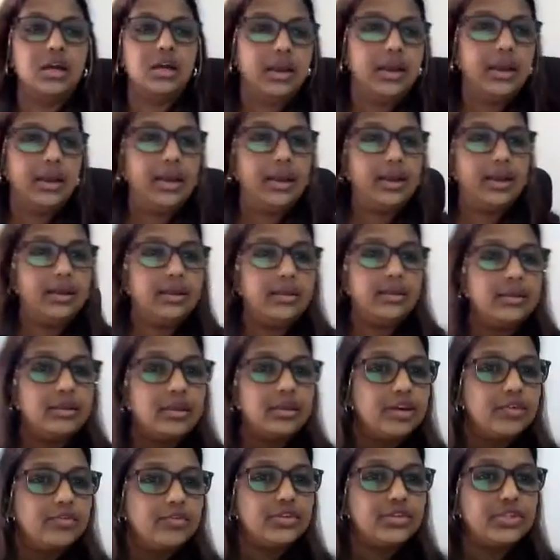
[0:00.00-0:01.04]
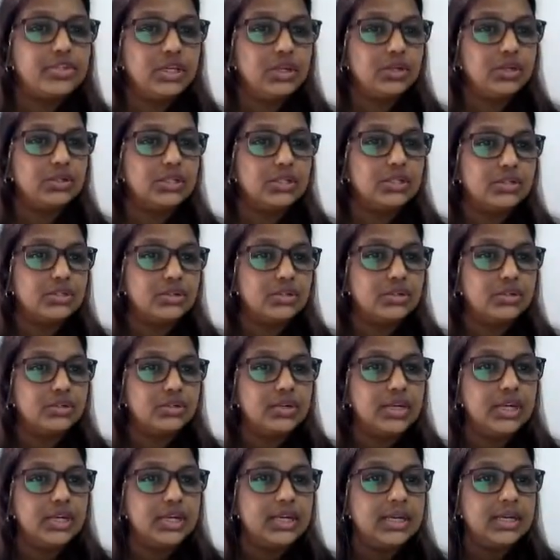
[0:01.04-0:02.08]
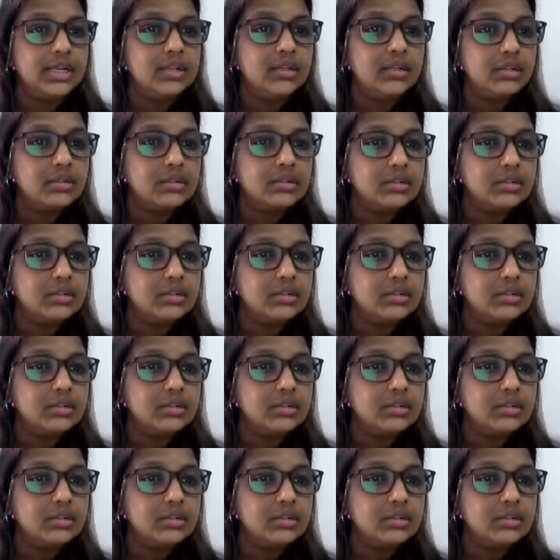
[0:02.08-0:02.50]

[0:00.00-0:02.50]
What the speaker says: And if you see on the screen,